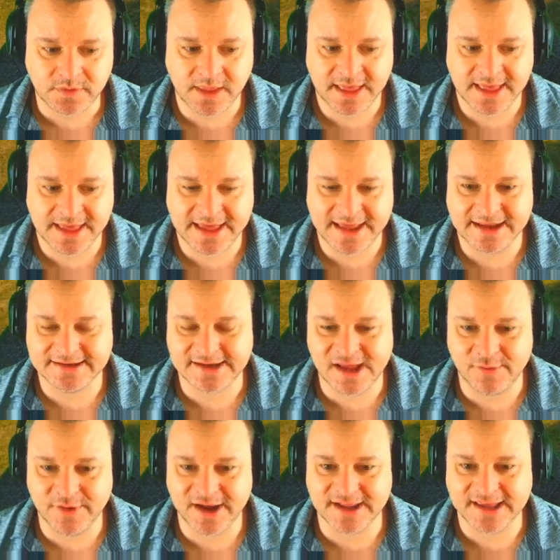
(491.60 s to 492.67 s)
And
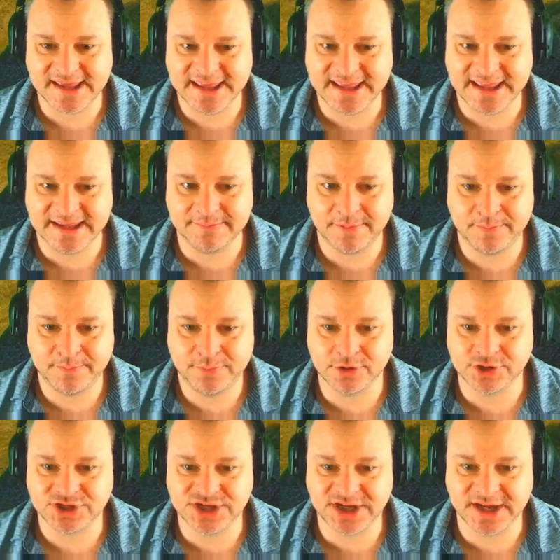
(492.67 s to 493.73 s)
we're going to keep
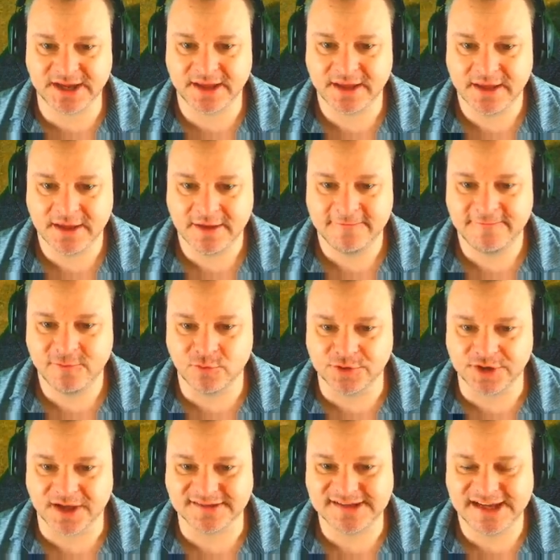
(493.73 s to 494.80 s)
pushing forward.
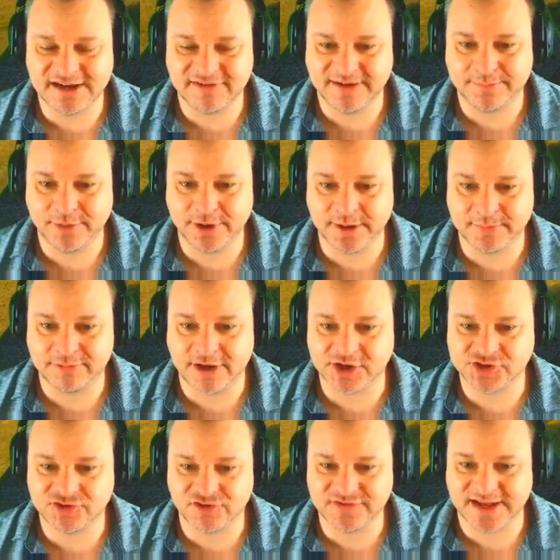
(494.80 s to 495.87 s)
Artillery putting
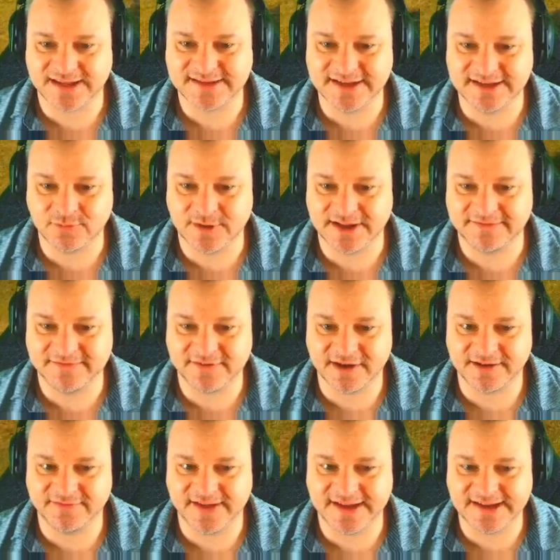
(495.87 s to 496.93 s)
pressure on that
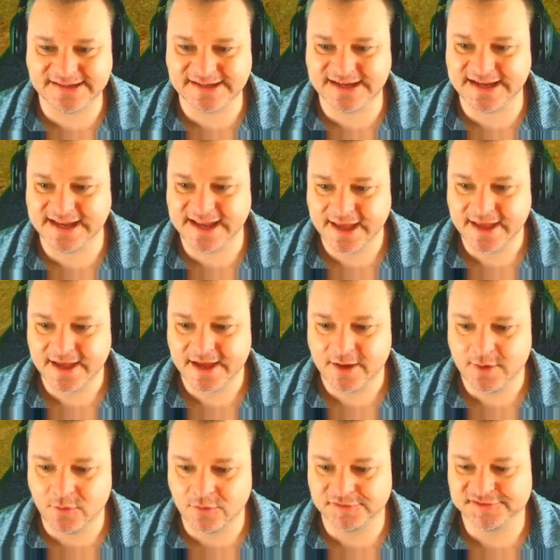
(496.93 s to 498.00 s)
T-25AT,
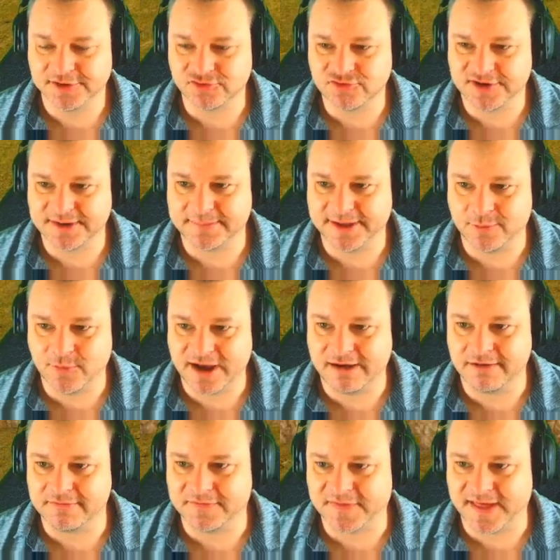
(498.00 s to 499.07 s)
also trying to be
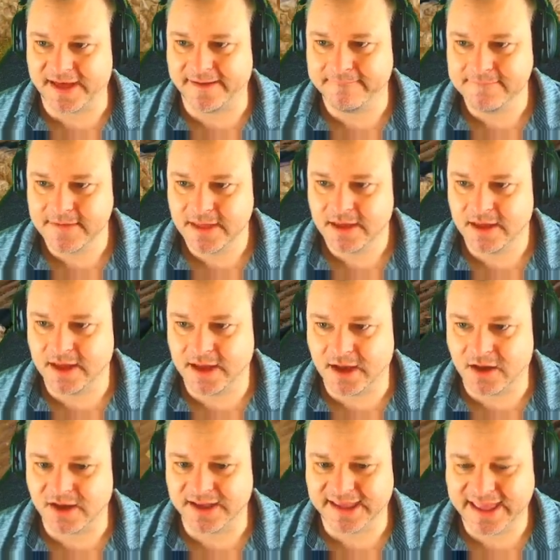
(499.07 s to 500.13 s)
aware of that
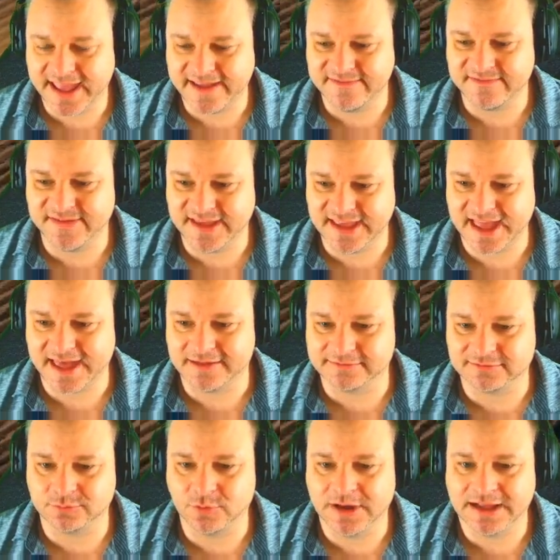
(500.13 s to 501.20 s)
IKV
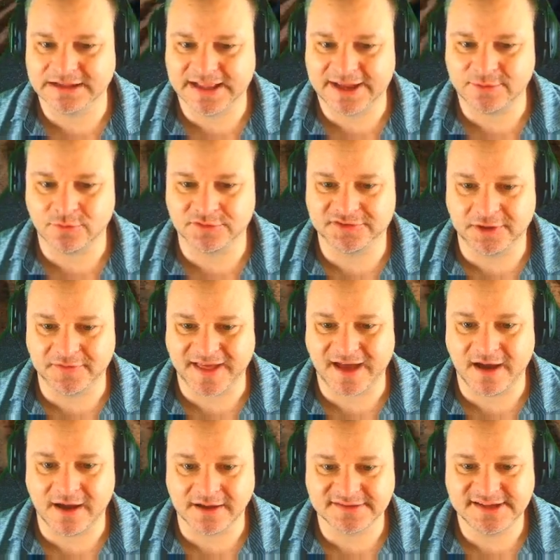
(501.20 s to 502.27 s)
as well, and also that
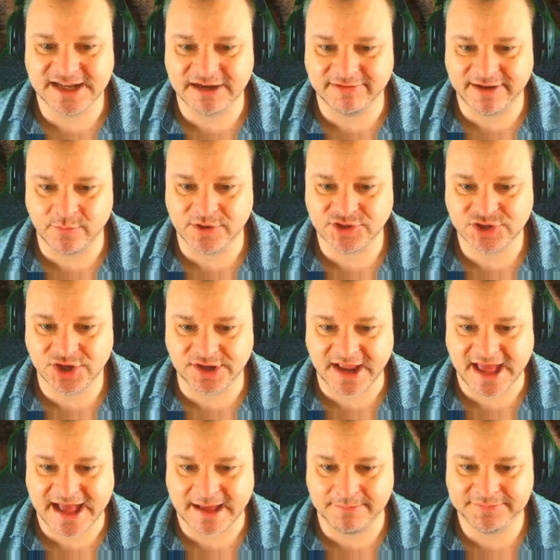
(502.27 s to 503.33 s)
artillery, which could
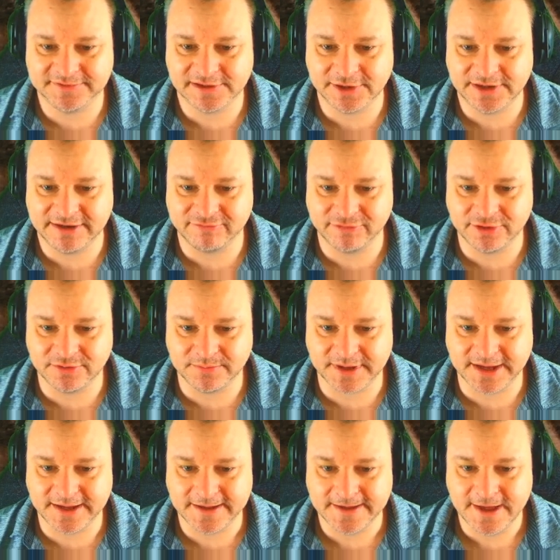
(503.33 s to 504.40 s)
absolutely ruin me.
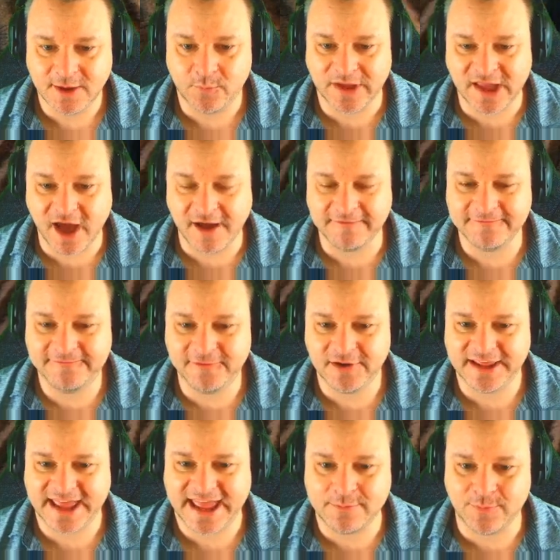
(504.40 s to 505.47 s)
We can't
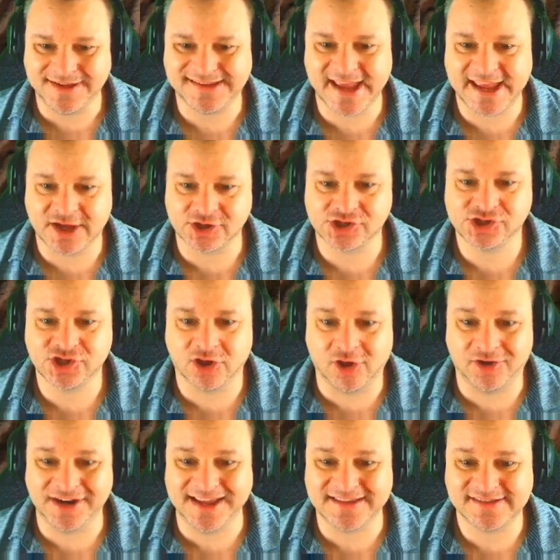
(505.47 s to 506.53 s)
fully aim. We take a
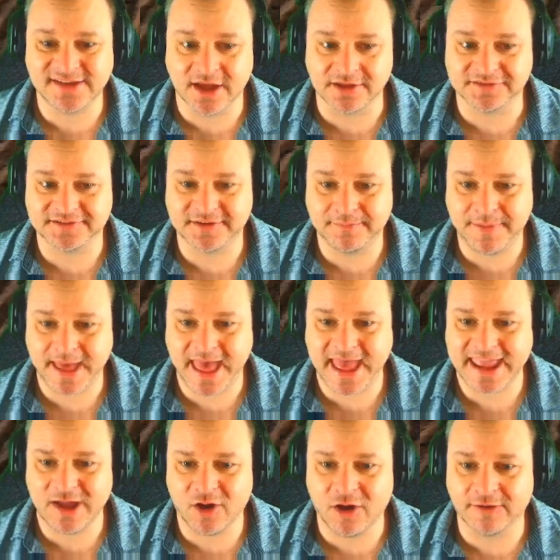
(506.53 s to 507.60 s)
shot, and it does
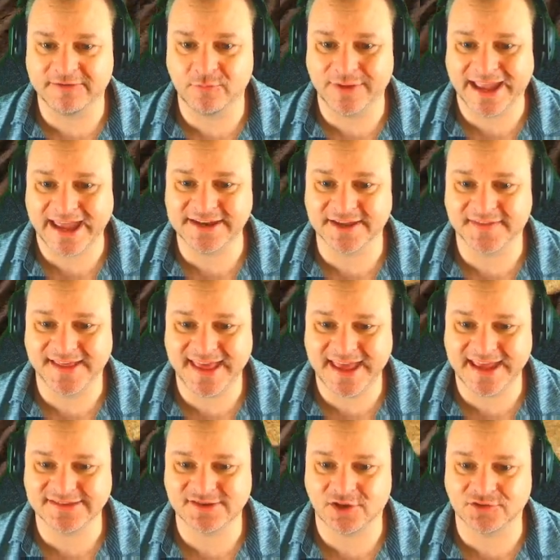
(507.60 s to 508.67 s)
pay off. We get another
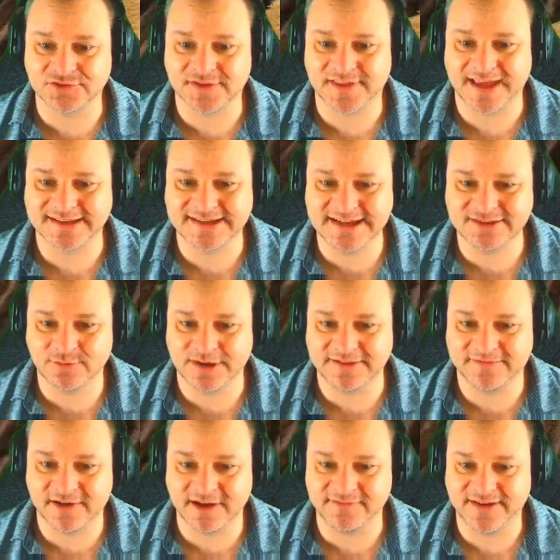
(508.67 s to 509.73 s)
hit onto that
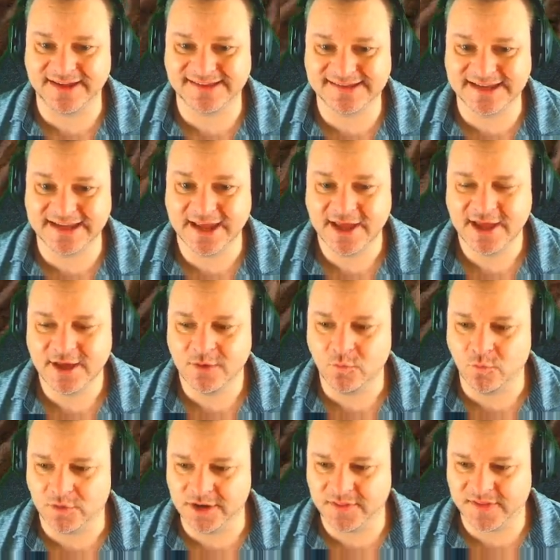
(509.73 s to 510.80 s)
T-25AT.
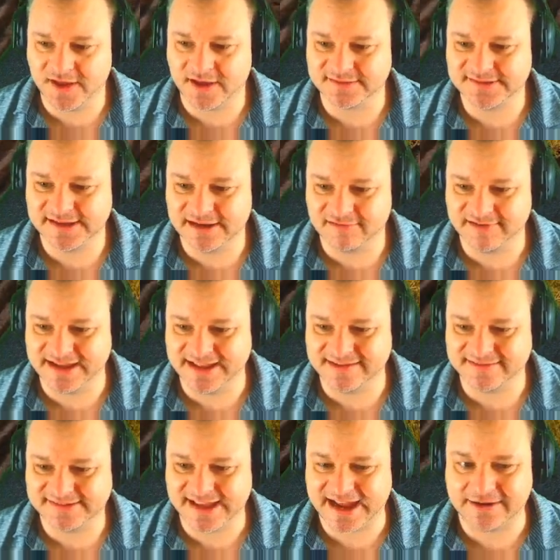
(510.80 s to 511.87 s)
One of the artillery
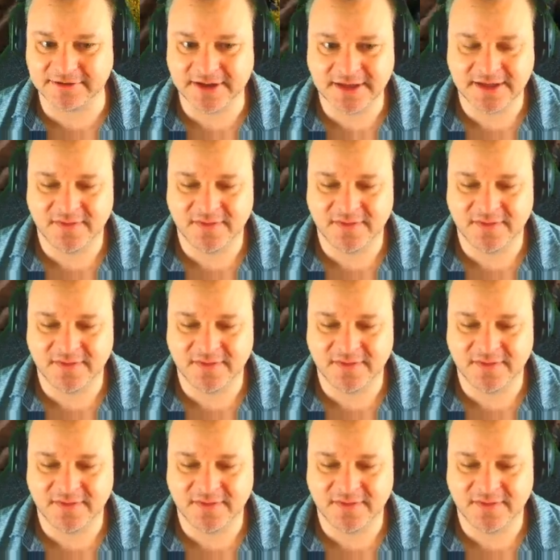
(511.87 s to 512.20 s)
is down.